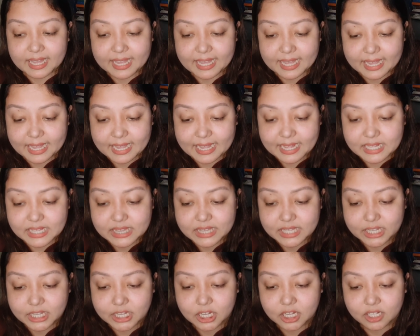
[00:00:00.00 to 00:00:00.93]
in
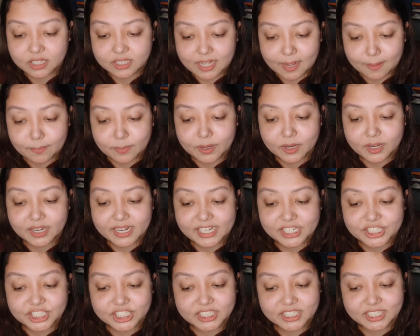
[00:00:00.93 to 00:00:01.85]
the
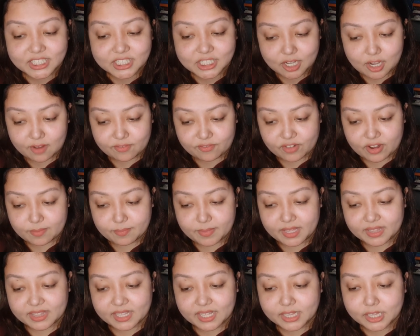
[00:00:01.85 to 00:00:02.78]
collaborationist
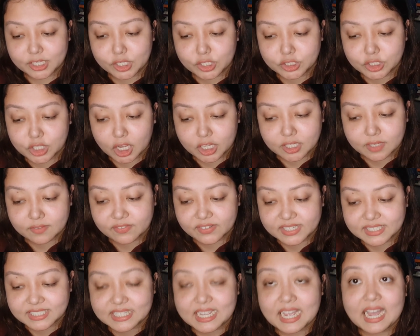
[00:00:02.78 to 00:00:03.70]
government, and
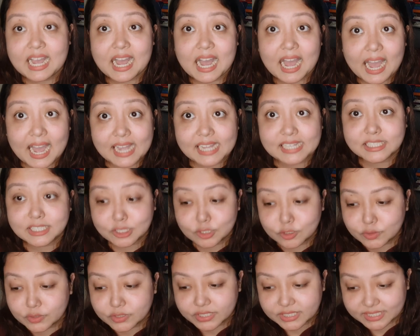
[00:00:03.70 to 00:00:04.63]
Donovan's high
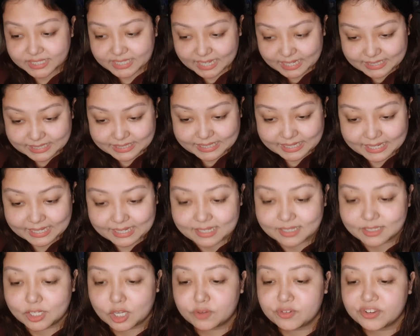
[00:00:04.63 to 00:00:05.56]
school standing,
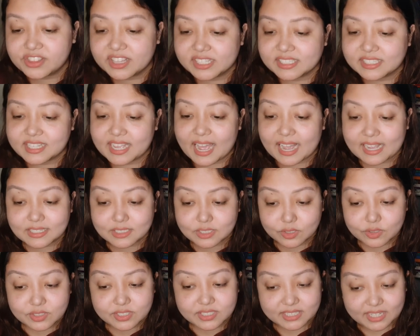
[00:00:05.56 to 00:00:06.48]
along with his
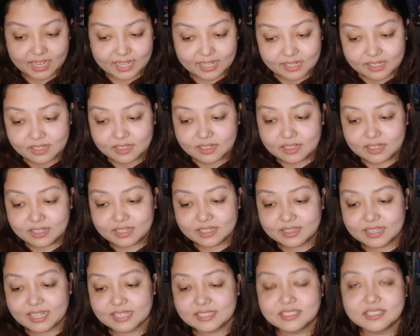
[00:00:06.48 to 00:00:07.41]
exocell,
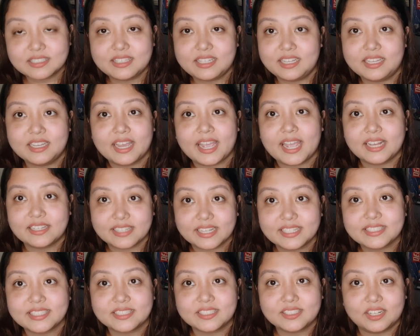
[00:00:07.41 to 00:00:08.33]
that's the
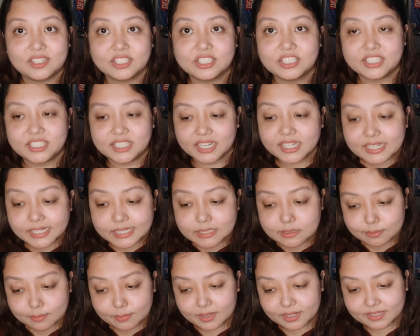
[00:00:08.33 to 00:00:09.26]
alien technology in
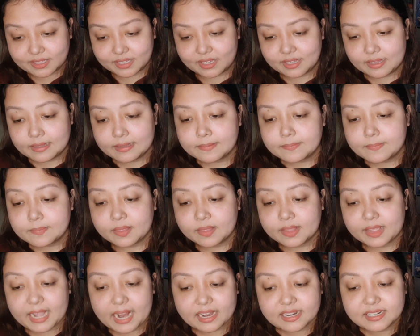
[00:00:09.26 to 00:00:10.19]
his body,
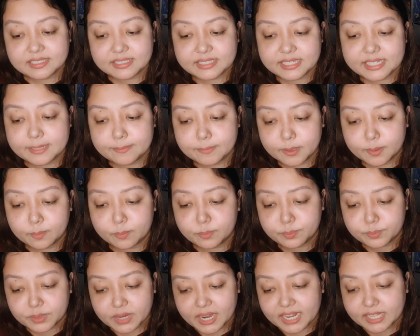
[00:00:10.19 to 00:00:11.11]
guarantee him a
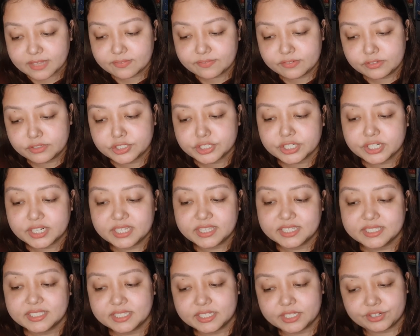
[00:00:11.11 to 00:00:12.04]
bright future in
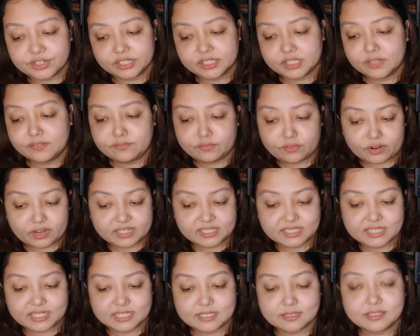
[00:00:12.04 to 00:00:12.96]
the security
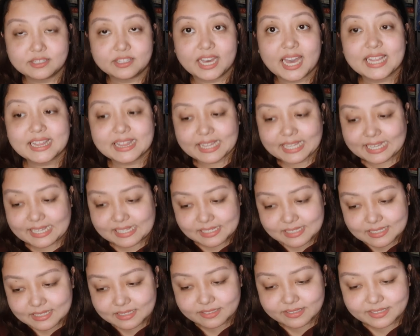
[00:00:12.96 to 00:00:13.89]
forces. That
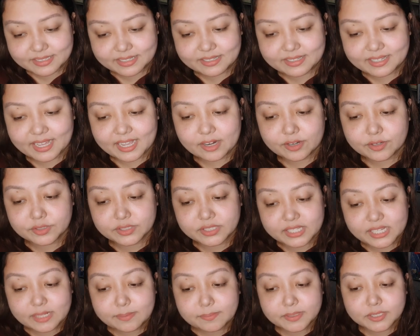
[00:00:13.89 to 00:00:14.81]
is, until a
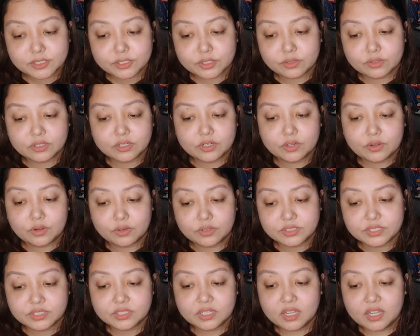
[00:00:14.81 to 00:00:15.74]
routine patrol
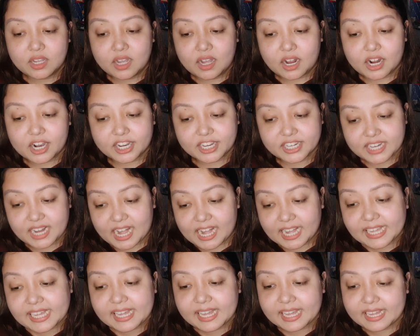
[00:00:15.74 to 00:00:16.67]
goes
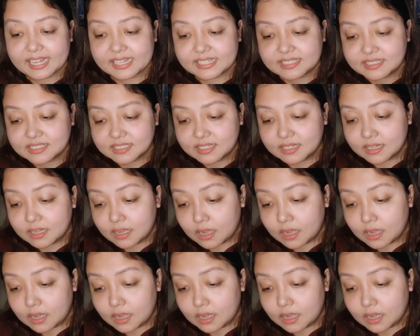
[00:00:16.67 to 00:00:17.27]
awry and